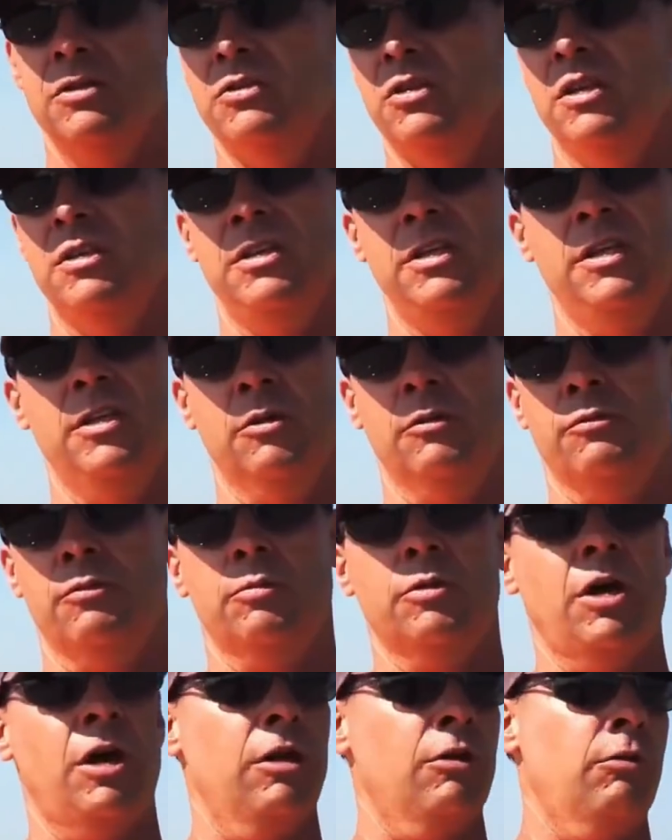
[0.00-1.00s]
have an attendee here
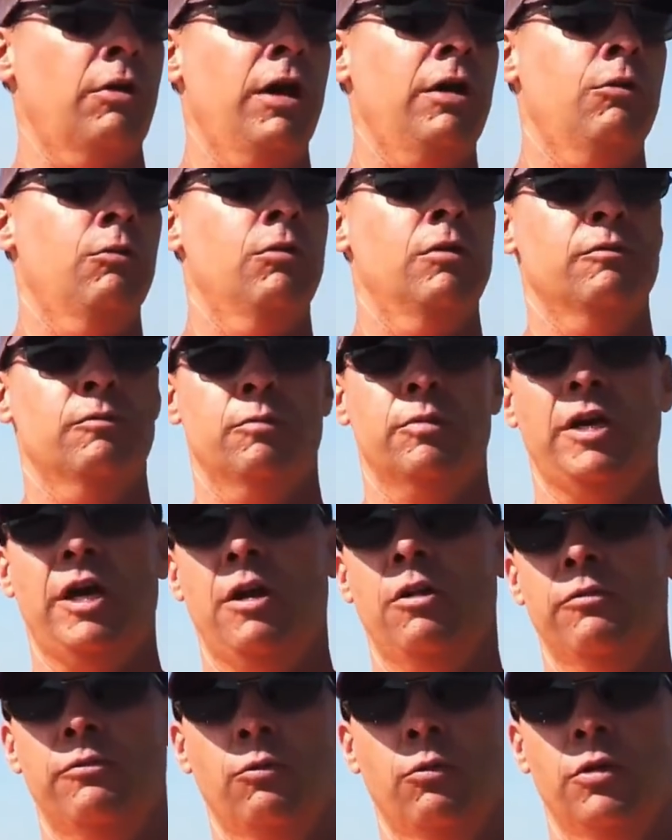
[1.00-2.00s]
from Colorado, one from
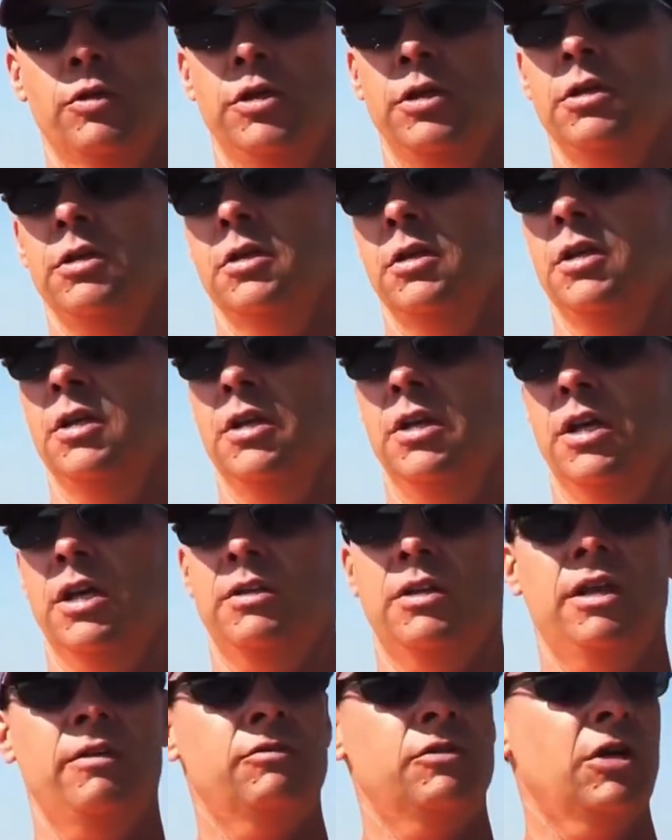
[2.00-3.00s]
California,
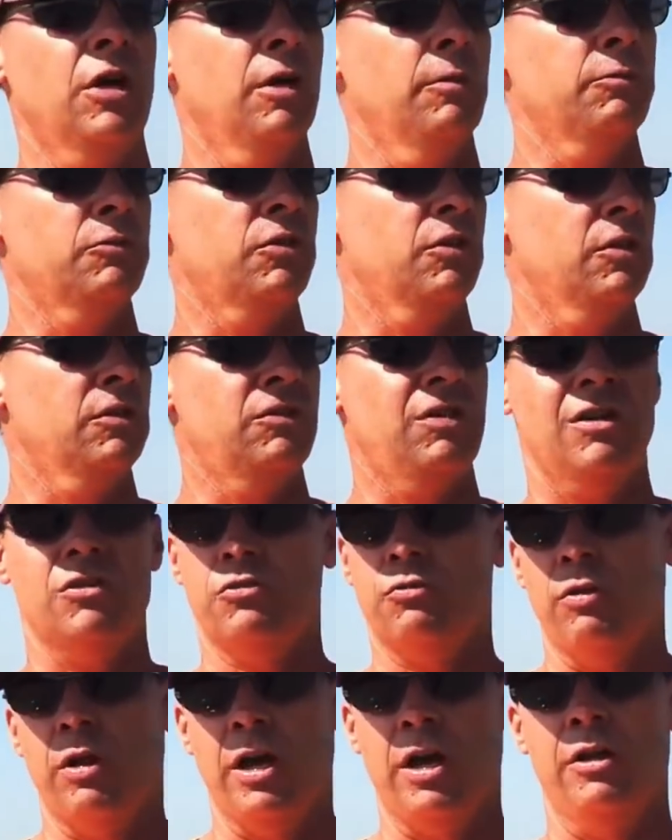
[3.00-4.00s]
and they've come to
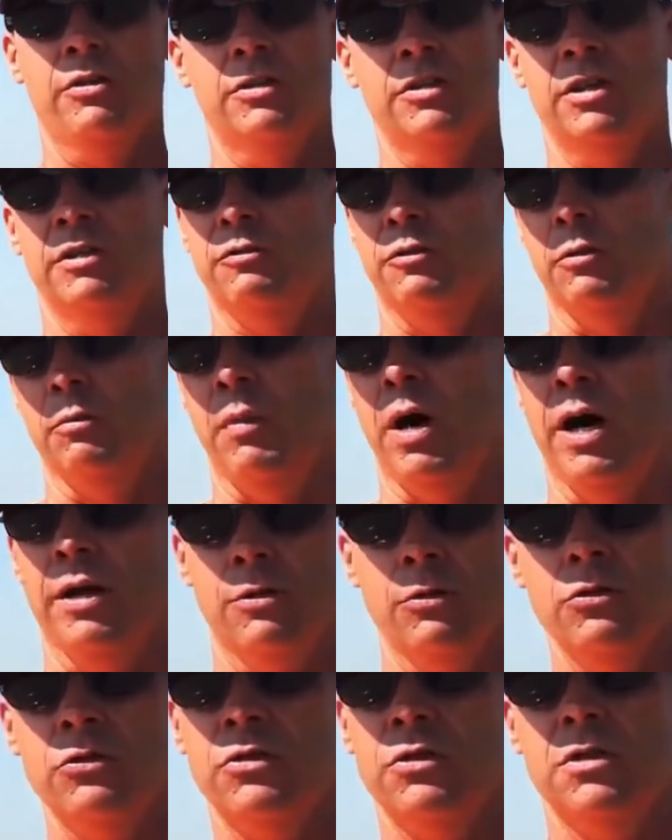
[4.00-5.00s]
test fly all the different
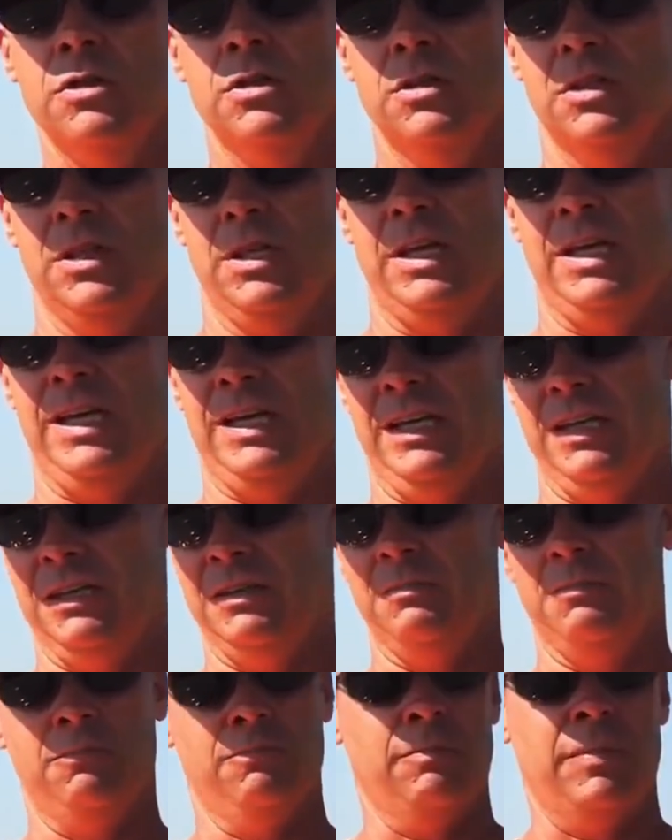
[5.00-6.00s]
models
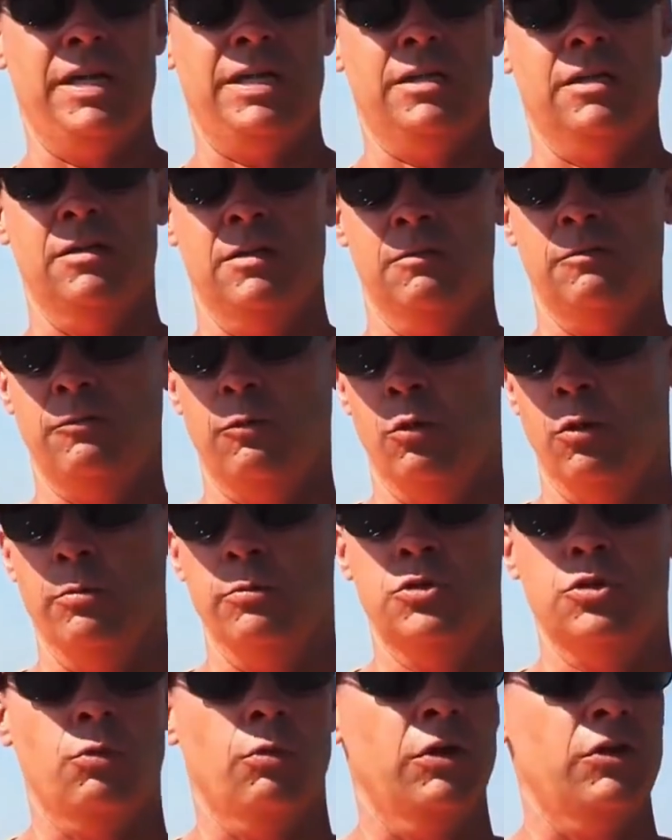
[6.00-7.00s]
and make an
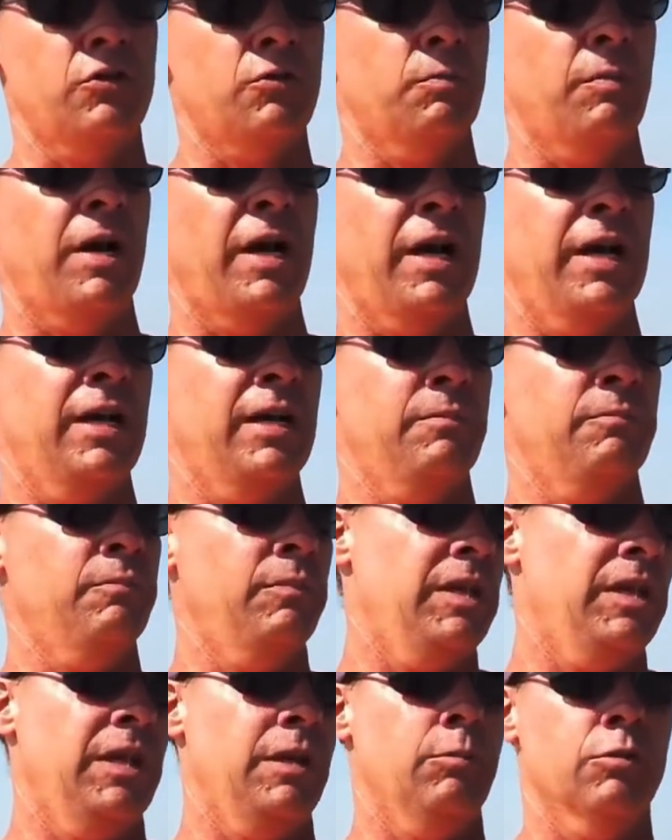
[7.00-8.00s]
informed choice by
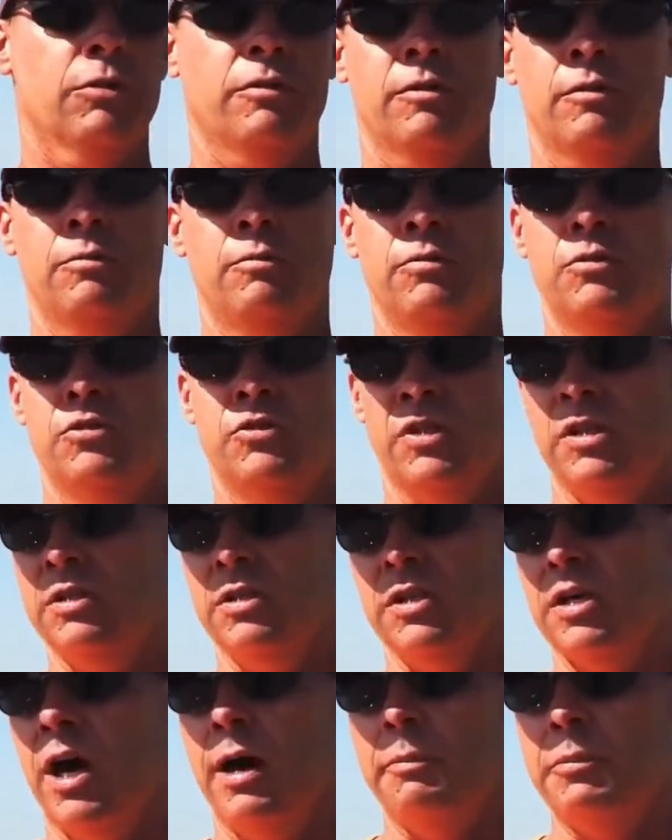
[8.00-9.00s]
being able to
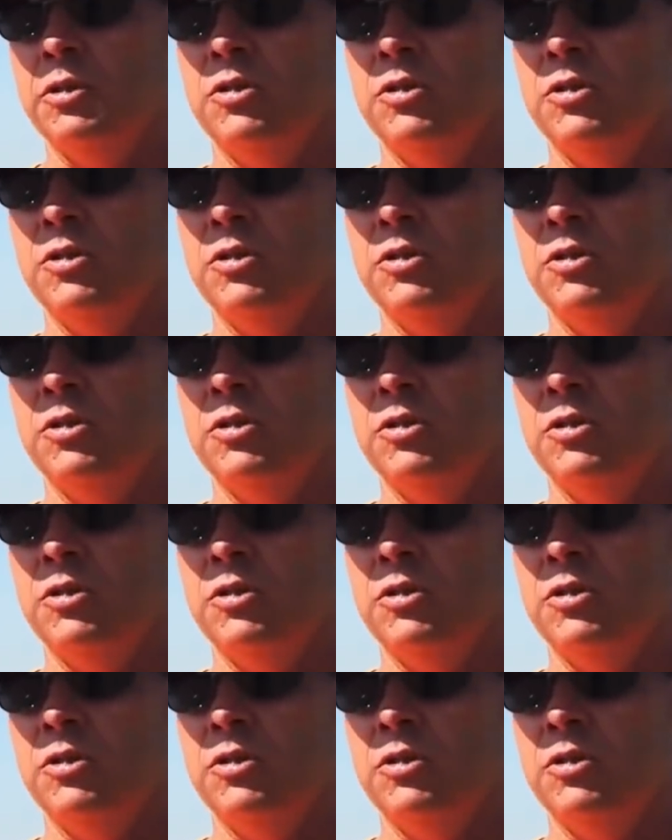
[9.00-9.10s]
see the